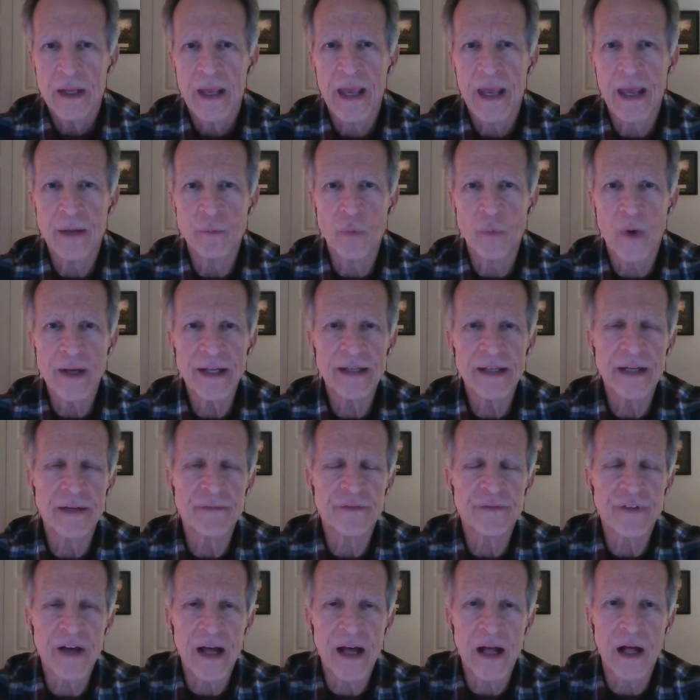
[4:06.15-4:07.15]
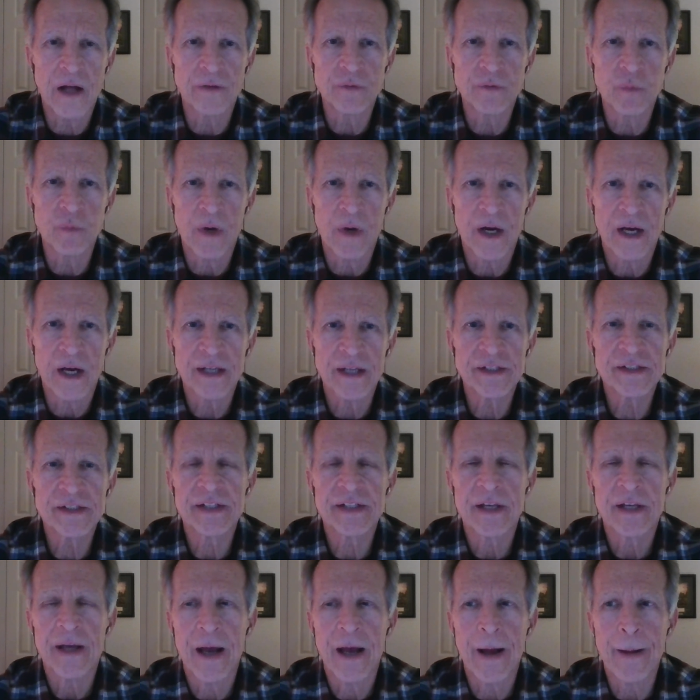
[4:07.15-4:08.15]
And what it involved
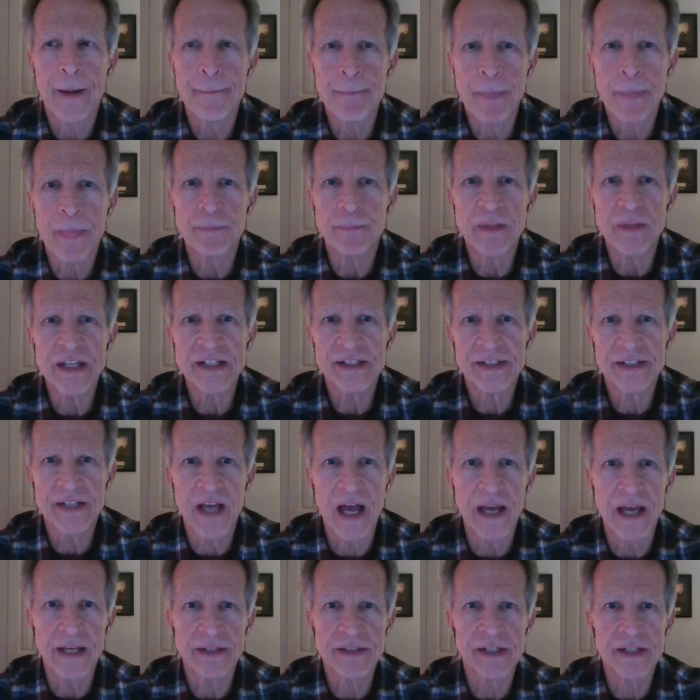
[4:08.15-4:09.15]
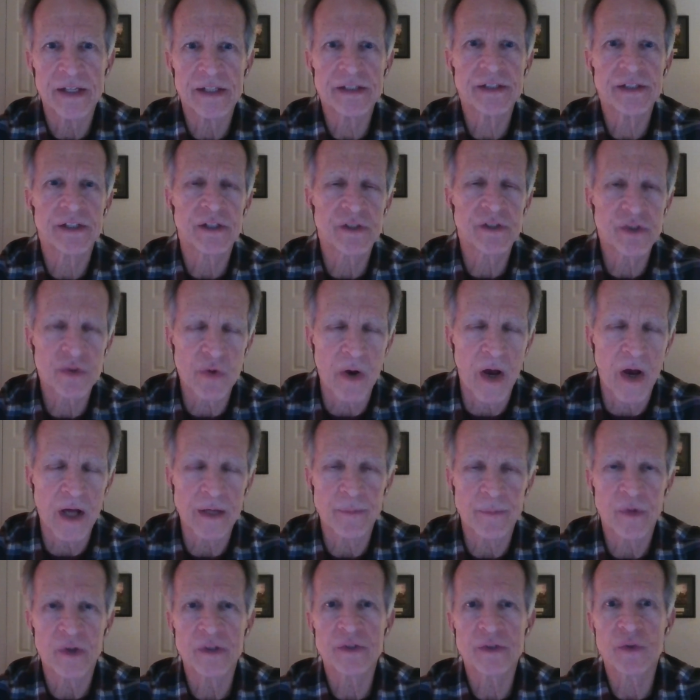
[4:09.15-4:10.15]
was um, these scientists,
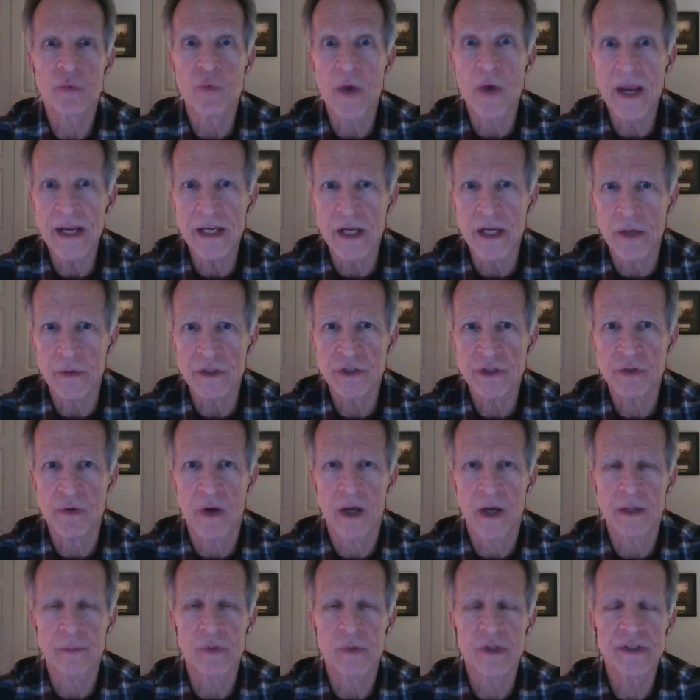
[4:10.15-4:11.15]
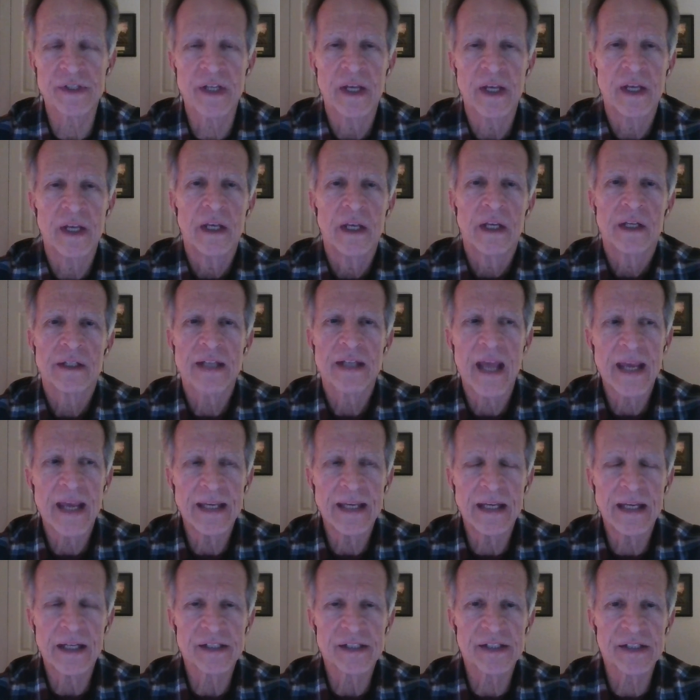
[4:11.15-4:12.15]
astronomers, radio astronomers,
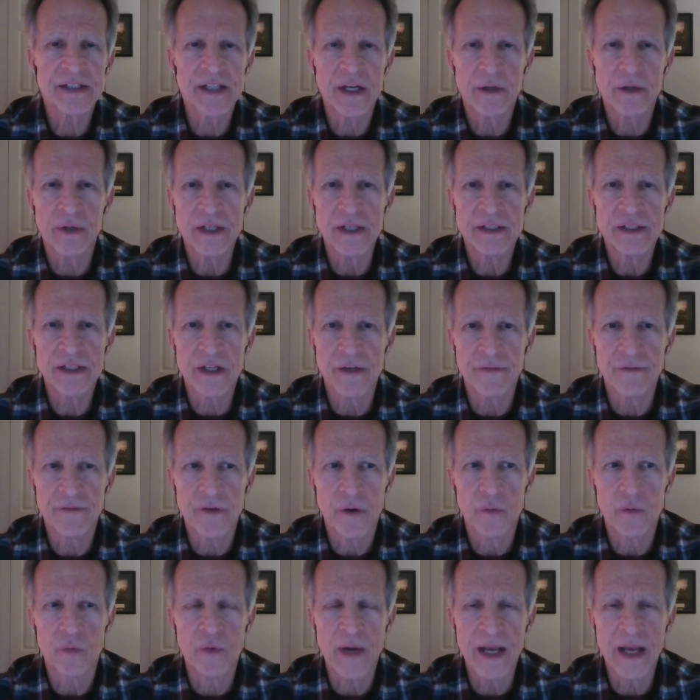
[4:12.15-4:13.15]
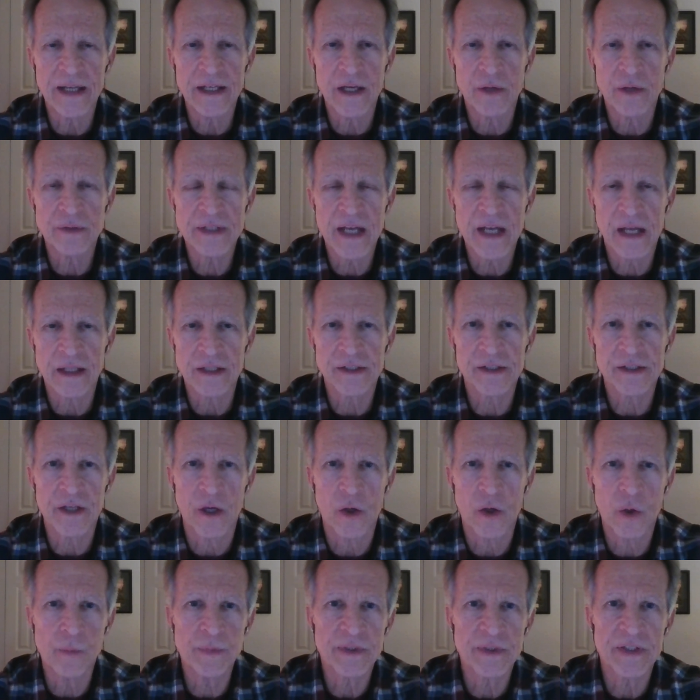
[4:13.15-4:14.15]
taking a series of radio
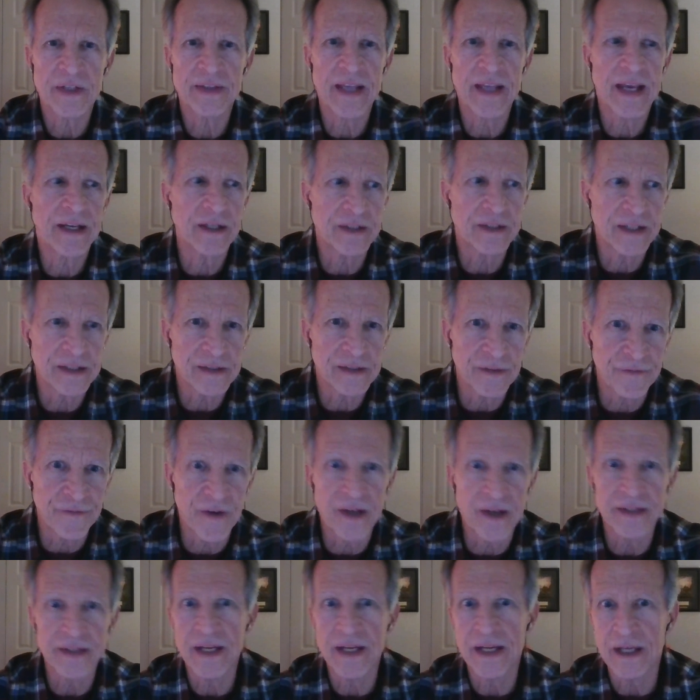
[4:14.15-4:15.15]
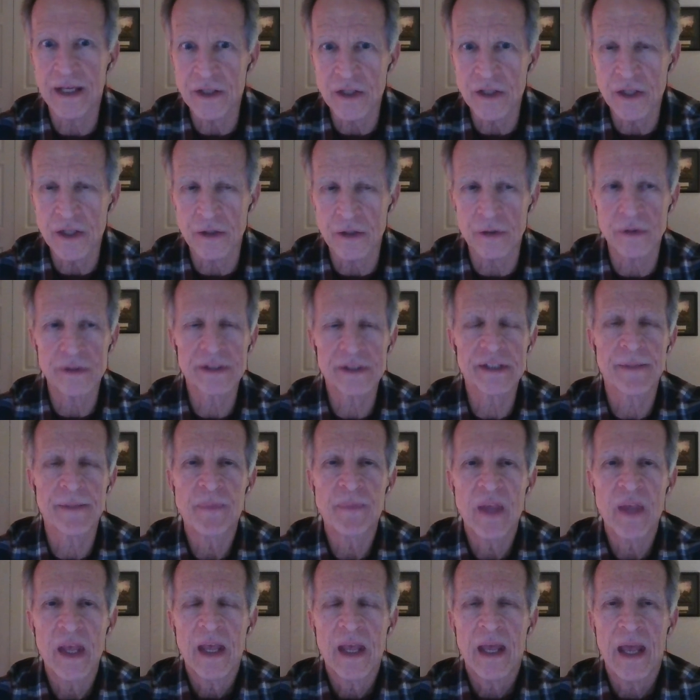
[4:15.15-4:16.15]
telescopes that they could get the funding and use,
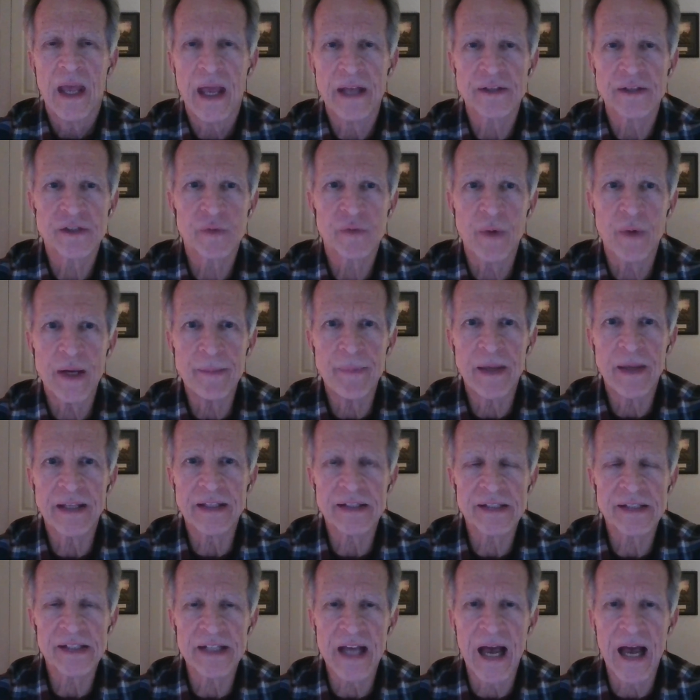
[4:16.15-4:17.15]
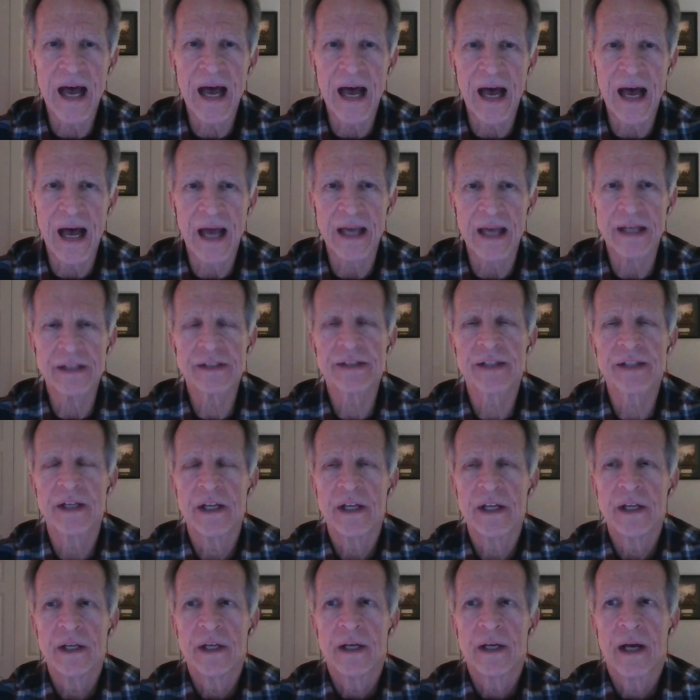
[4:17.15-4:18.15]
and sweeping the skies,
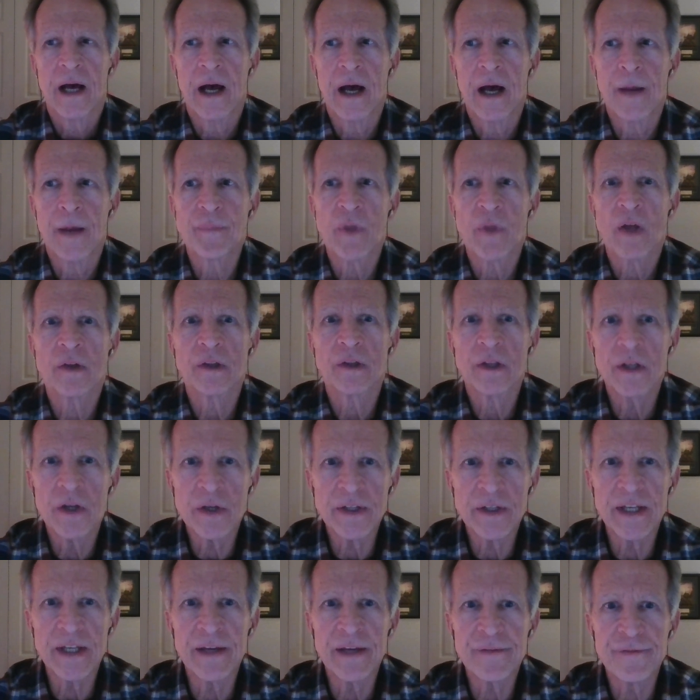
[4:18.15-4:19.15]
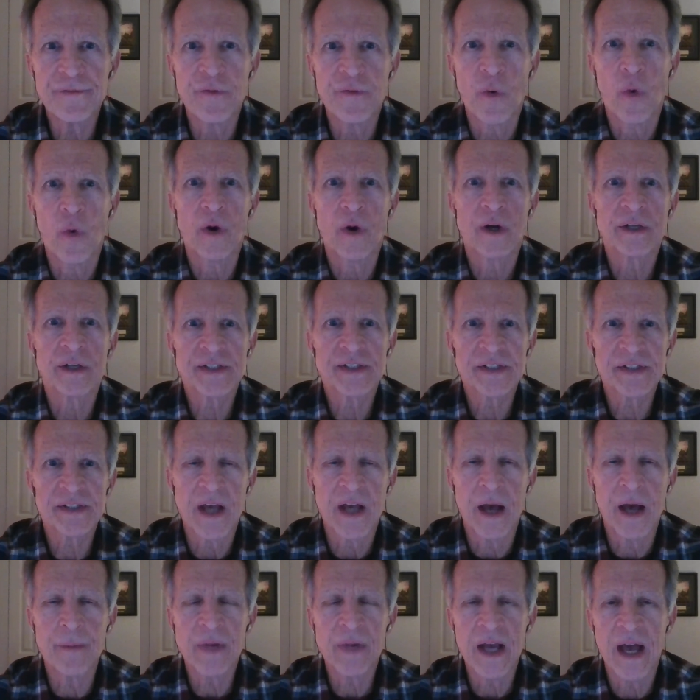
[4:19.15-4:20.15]
um, looking for
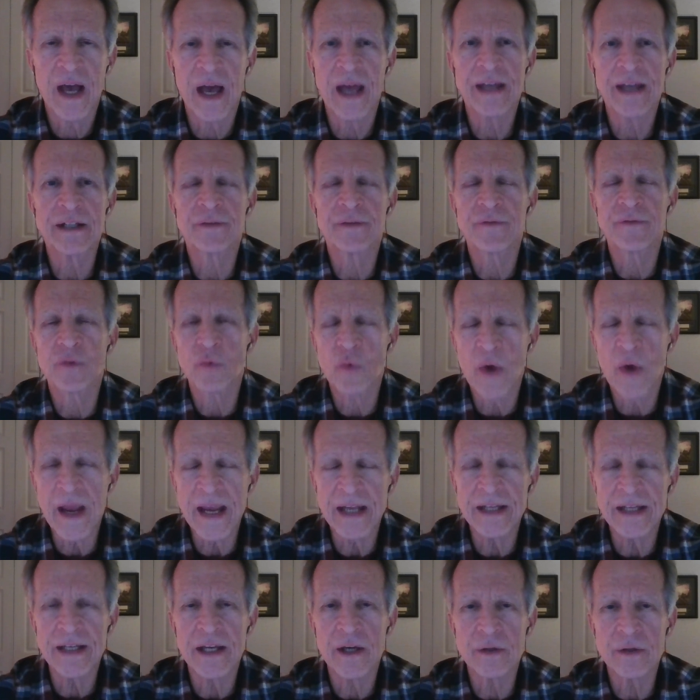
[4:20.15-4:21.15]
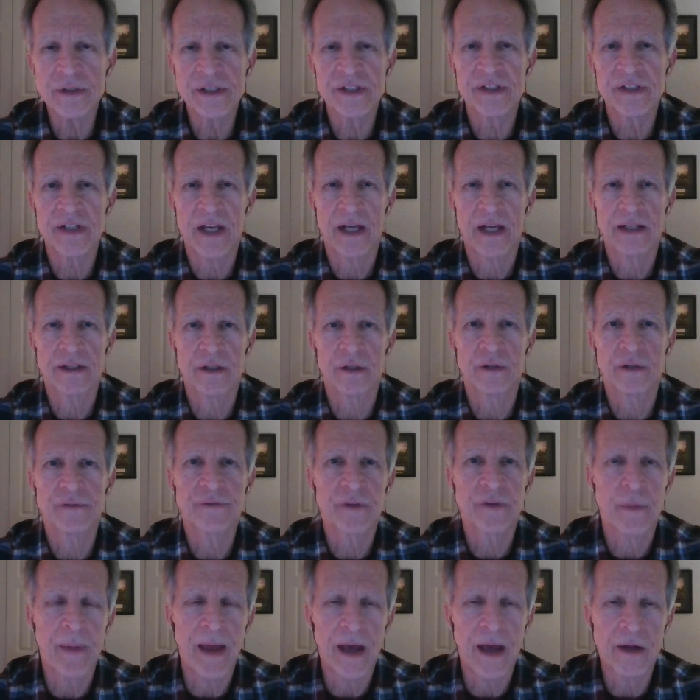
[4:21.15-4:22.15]
some kind of radio signal
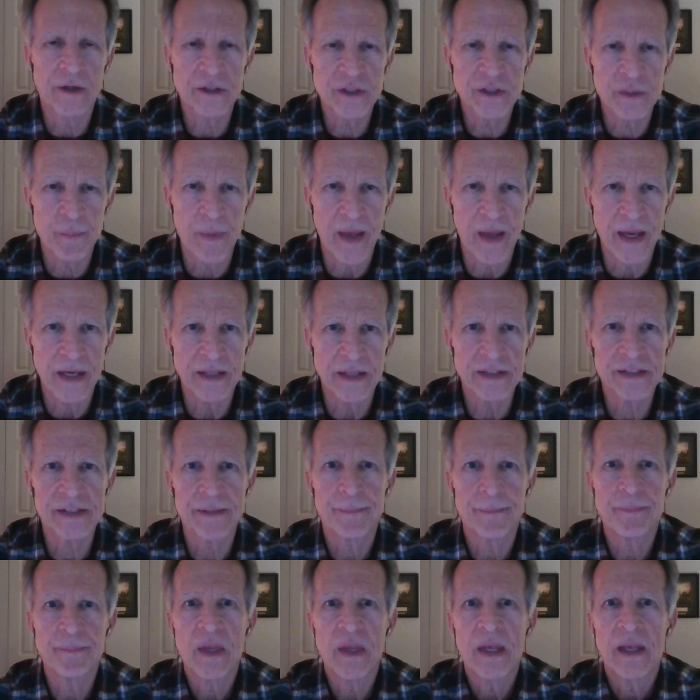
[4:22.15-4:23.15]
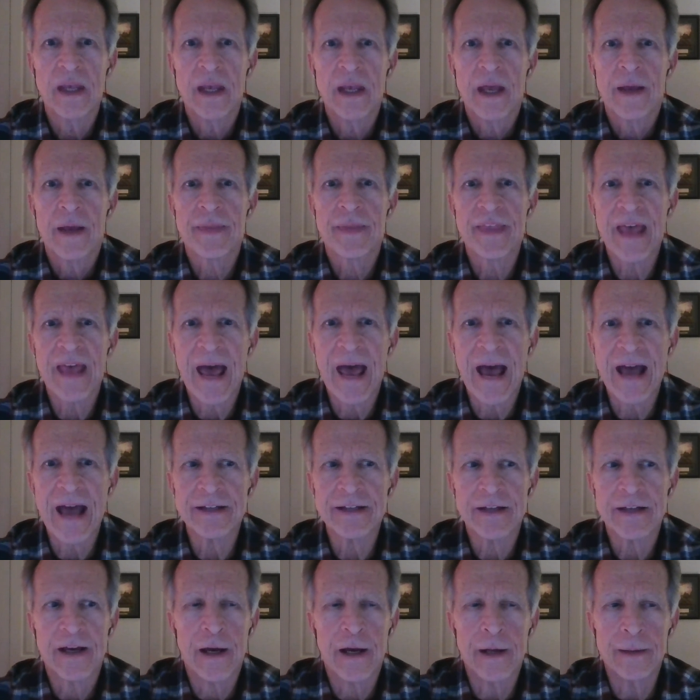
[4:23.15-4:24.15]
from outer space
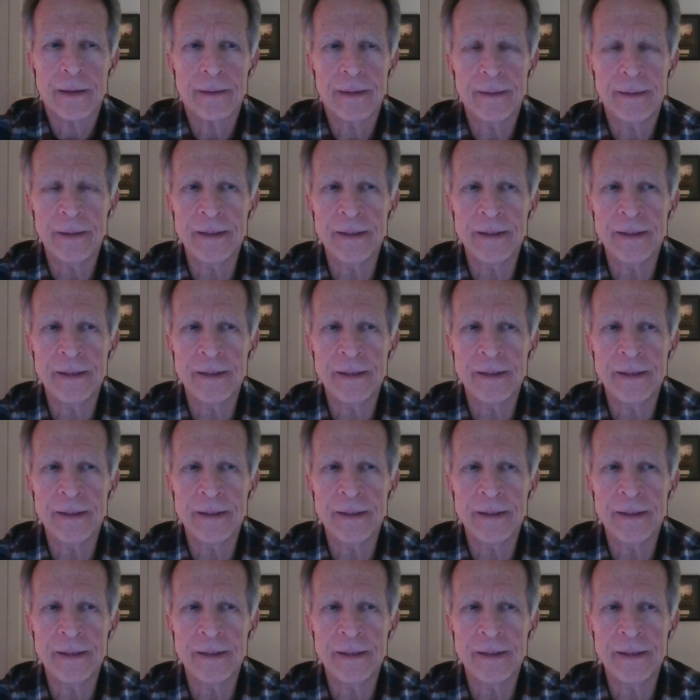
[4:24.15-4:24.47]
that,